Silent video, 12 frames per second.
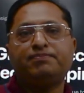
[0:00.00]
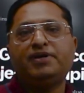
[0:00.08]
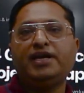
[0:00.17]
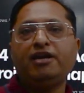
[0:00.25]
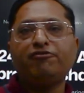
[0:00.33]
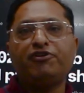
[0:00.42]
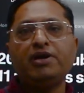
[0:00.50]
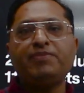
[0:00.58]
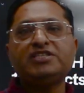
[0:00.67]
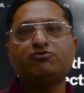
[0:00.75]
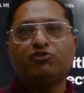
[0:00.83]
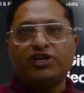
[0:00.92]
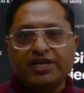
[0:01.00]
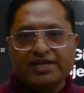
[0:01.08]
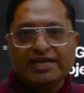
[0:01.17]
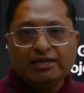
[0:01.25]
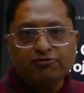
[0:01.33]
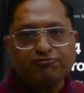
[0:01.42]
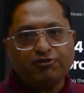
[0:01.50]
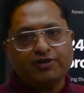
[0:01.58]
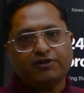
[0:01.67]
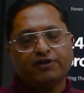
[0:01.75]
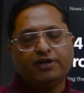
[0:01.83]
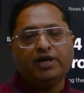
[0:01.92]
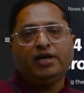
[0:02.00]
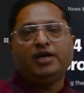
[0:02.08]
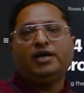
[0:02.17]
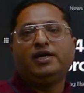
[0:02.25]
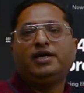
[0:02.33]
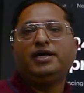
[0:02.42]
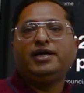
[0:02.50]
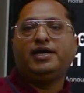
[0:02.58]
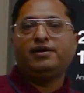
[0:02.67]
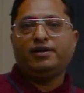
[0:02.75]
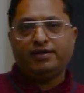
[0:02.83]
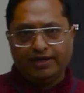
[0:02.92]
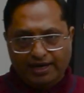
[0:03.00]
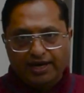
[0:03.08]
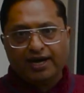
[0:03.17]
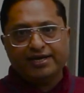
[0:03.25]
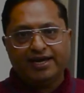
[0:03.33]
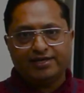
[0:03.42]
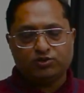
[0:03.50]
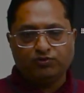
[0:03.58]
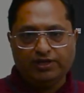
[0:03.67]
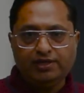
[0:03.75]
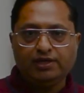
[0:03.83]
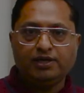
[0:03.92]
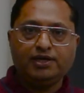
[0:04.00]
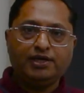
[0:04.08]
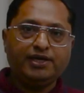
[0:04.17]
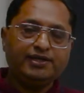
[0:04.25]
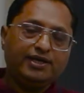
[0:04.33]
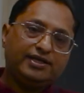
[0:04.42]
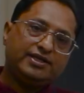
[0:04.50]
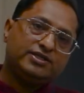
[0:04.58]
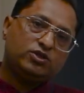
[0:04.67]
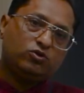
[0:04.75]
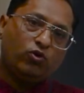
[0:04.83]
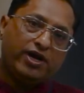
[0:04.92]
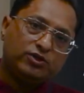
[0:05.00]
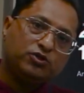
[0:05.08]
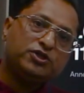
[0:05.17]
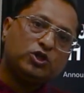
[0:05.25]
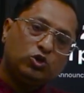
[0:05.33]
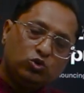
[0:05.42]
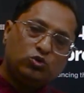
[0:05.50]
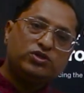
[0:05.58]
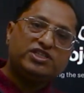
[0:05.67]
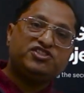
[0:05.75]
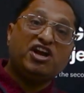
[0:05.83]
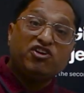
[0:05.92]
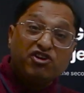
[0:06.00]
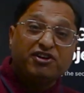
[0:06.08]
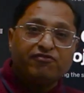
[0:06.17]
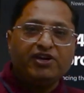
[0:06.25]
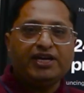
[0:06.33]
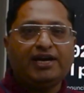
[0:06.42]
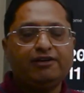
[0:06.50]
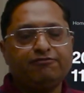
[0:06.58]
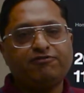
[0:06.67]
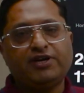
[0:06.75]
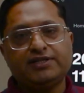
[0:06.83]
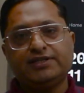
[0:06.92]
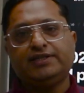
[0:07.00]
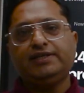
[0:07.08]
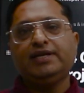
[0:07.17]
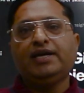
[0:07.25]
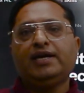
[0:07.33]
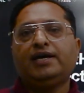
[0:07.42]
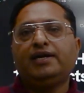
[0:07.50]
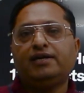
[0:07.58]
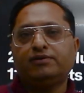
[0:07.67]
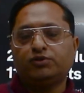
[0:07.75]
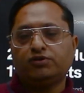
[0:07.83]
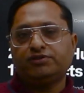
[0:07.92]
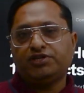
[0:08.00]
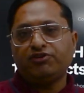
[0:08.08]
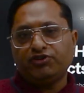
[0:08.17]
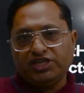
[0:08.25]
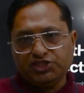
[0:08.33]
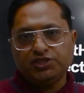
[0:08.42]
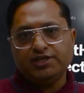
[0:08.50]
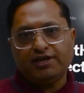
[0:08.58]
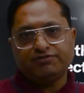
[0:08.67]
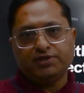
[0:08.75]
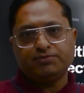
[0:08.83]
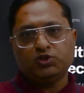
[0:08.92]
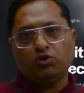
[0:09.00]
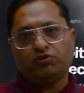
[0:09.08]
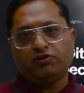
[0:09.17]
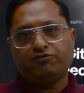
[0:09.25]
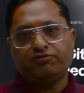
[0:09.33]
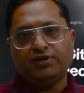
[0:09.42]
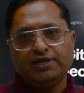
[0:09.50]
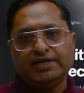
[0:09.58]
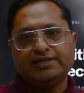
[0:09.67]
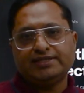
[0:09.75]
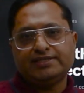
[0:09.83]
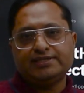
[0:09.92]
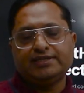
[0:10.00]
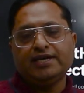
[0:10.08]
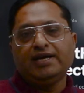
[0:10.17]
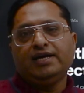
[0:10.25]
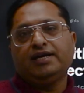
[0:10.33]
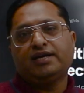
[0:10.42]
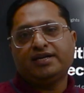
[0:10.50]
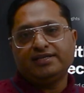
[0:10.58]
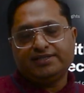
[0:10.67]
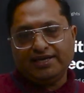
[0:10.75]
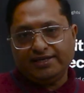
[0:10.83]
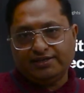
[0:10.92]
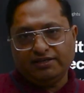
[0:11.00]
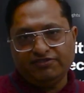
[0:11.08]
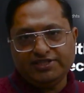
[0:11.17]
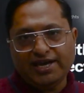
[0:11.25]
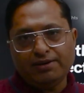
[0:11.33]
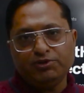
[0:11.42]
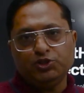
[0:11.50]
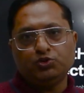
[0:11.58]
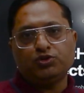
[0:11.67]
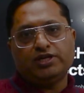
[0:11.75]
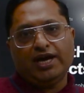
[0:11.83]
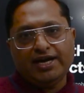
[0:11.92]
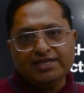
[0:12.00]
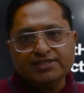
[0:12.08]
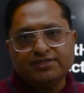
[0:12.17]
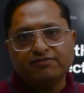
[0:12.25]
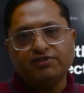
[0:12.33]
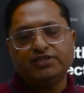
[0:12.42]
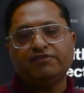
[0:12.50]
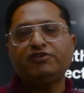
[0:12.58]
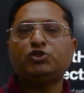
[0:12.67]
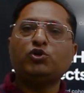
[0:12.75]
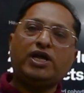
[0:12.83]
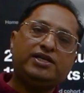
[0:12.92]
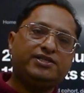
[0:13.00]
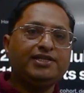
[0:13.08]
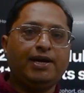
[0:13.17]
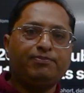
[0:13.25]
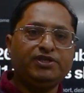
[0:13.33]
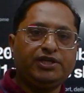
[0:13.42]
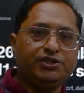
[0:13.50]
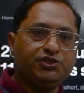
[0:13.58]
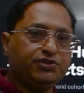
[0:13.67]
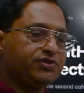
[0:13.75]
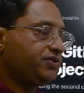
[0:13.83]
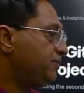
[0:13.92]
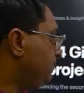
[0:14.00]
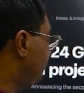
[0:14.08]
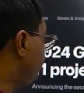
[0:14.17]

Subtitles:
A-Frame is working for AI as well, and it is going to include generative AI for the generation of some sort of latest content which can be utilized with the virtual reality applications.